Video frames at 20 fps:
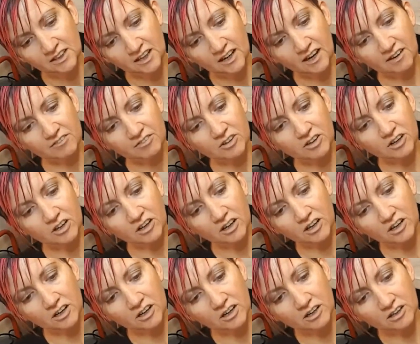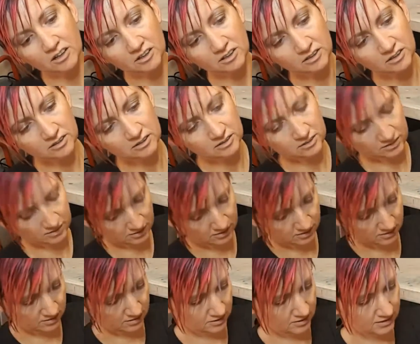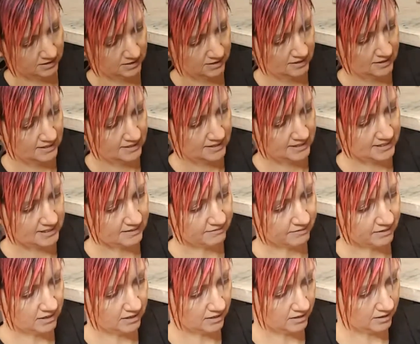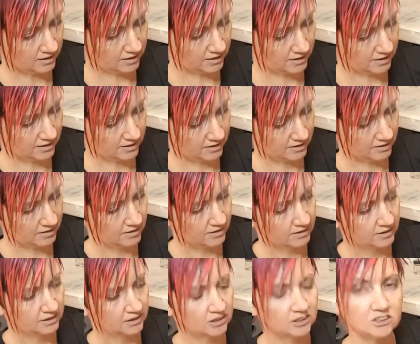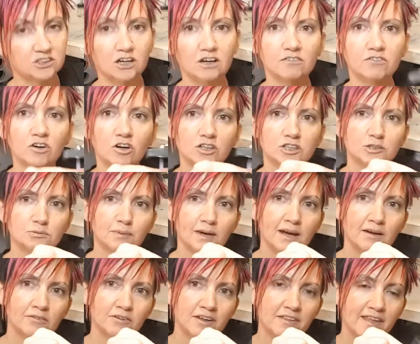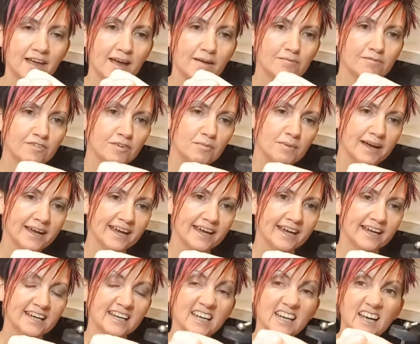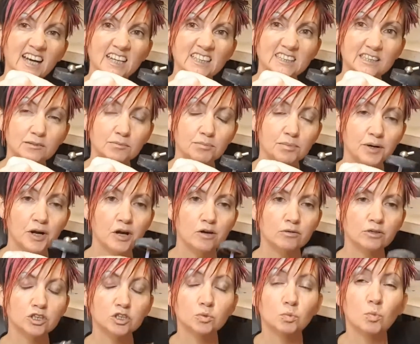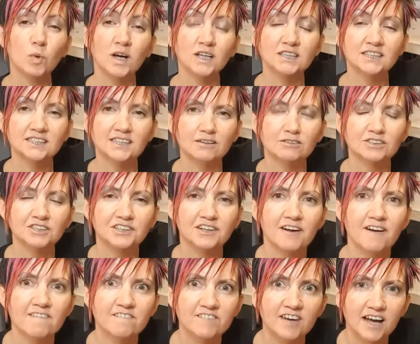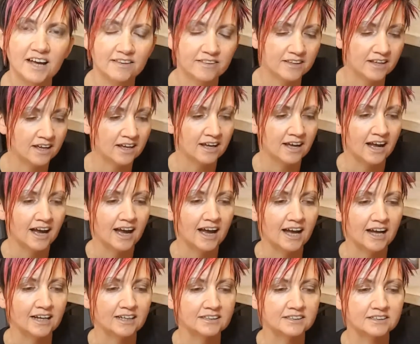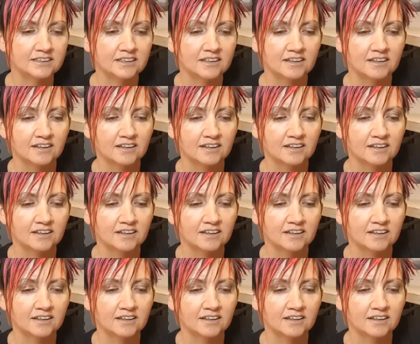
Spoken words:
I got? Let's have a look. So I've got a spare one of them for my ink in case it broke. Because once I was in an event and